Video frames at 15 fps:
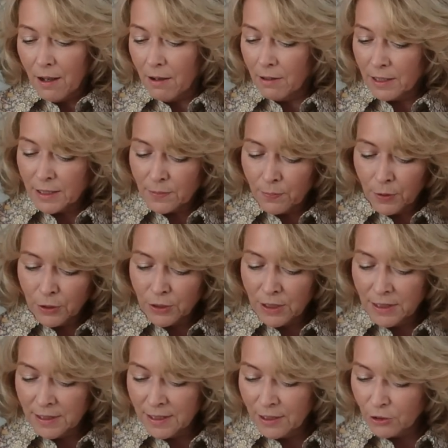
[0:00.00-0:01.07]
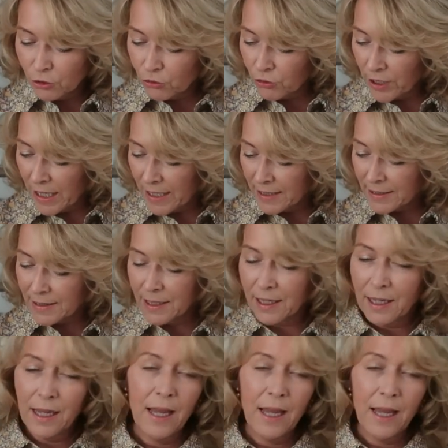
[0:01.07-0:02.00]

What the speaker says: I spotted this dress,